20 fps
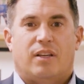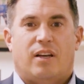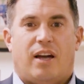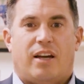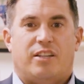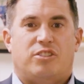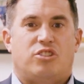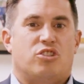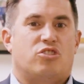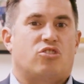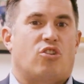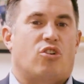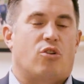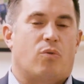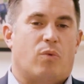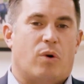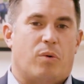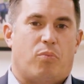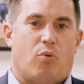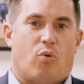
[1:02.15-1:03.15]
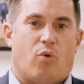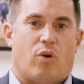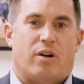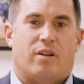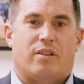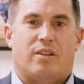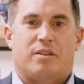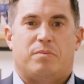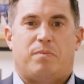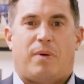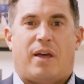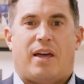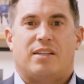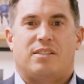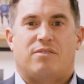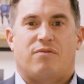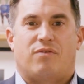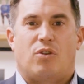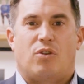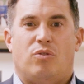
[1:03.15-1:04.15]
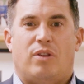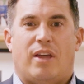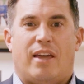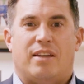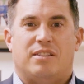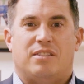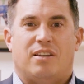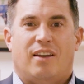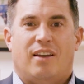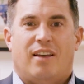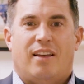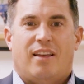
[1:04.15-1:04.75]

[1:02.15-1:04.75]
I just heard a report this past days